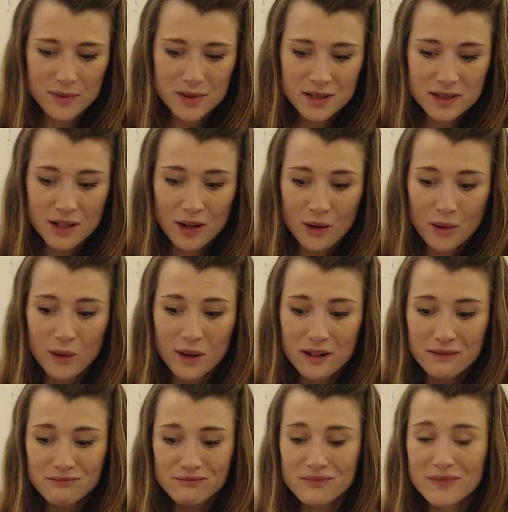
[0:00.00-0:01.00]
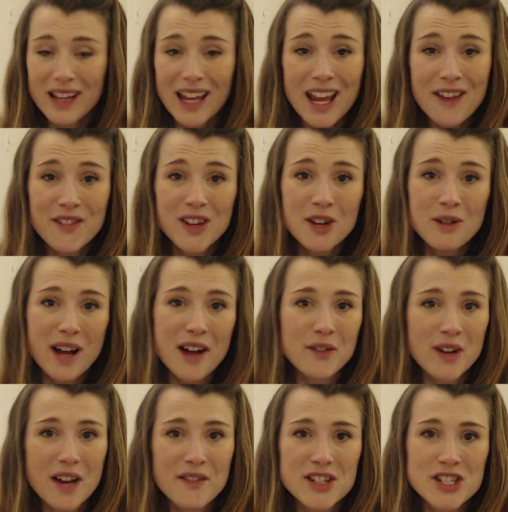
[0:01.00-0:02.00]
So if you
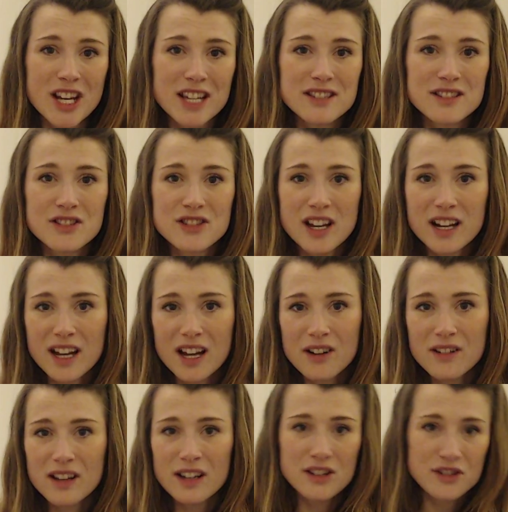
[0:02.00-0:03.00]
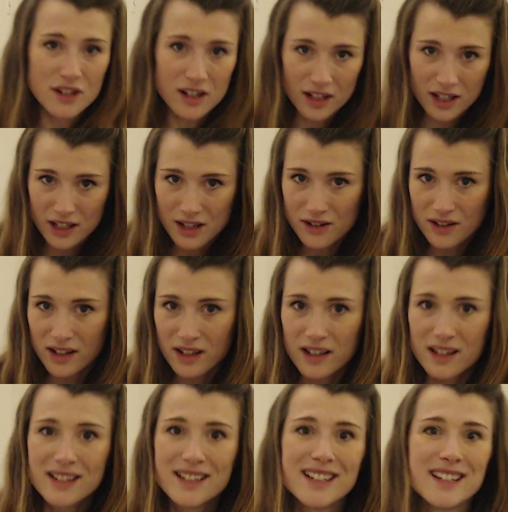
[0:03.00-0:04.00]
ever have a chance to check out Ashtanga Yoga